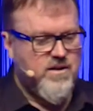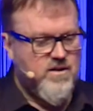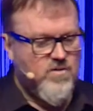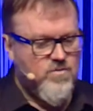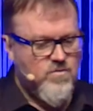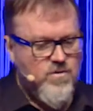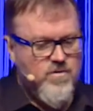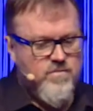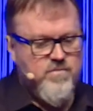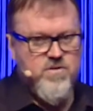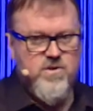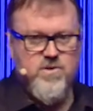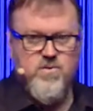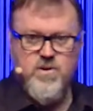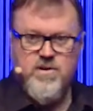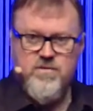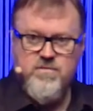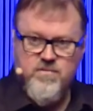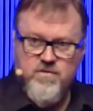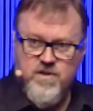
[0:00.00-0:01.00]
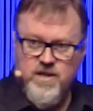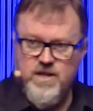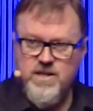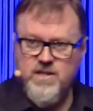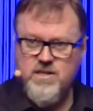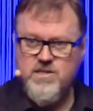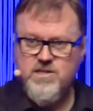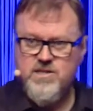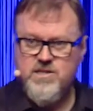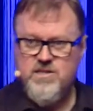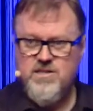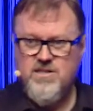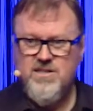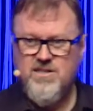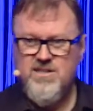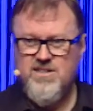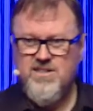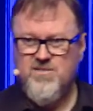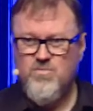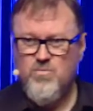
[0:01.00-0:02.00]
review and
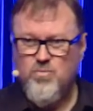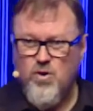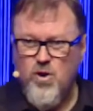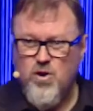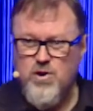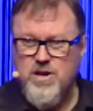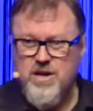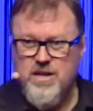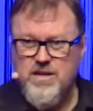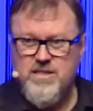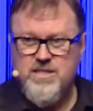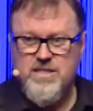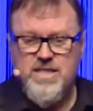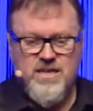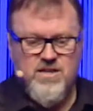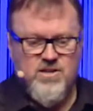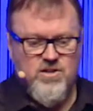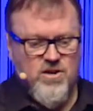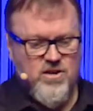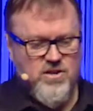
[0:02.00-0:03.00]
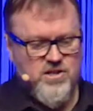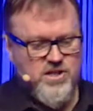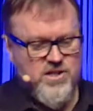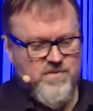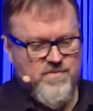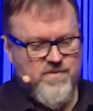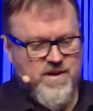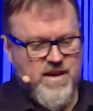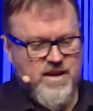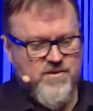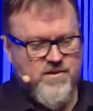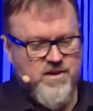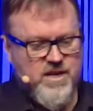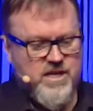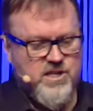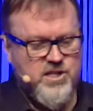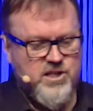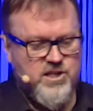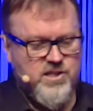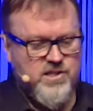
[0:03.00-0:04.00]
fix broken technology
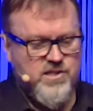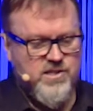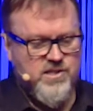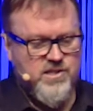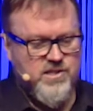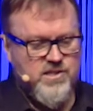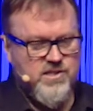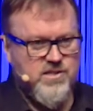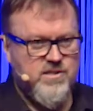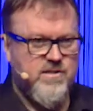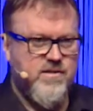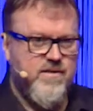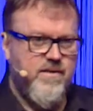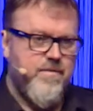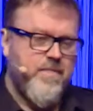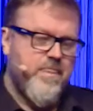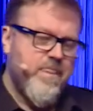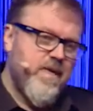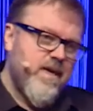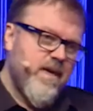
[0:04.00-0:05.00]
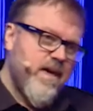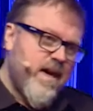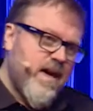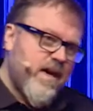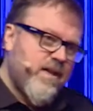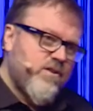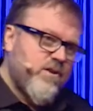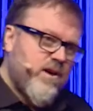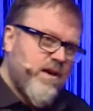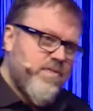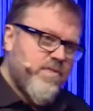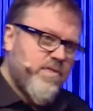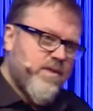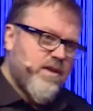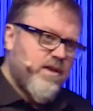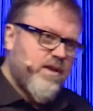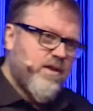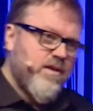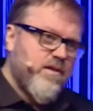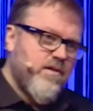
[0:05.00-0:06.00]
foundations, and I
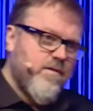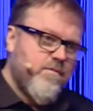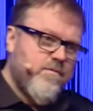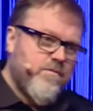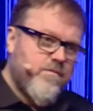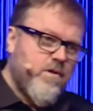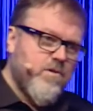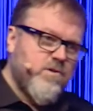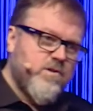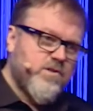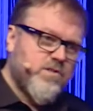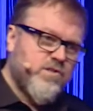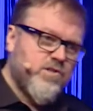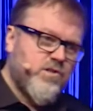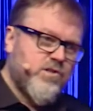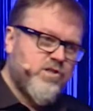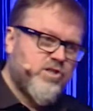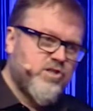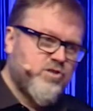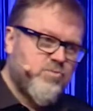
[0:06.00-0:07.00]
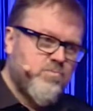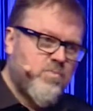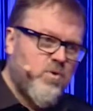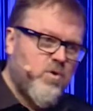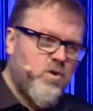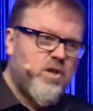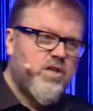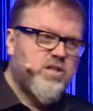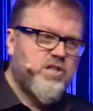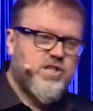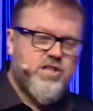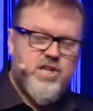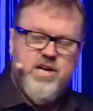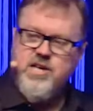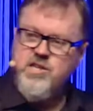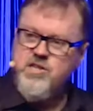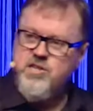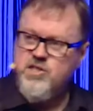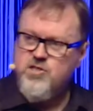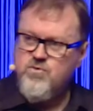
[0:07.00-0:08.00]
think focus on smaller
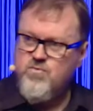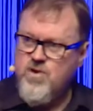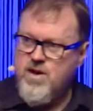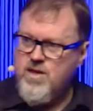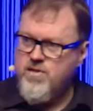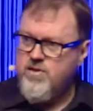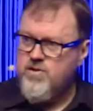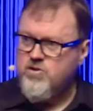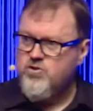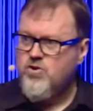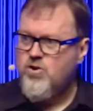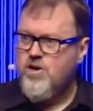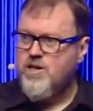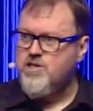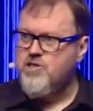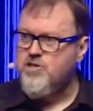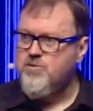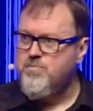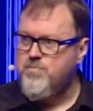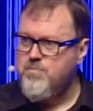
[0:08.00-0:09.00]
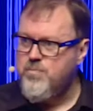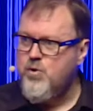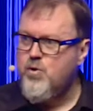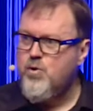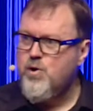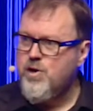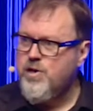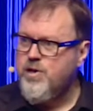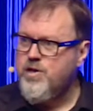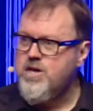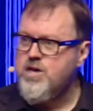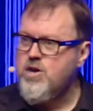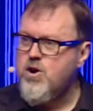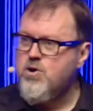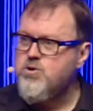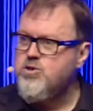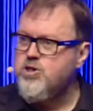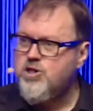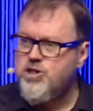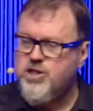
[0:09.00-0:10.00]
changes rather than trying to boil the
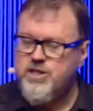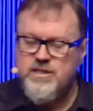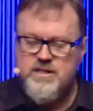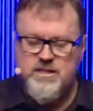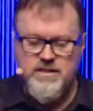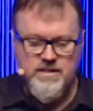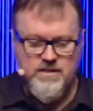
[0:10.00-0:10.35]
ocean.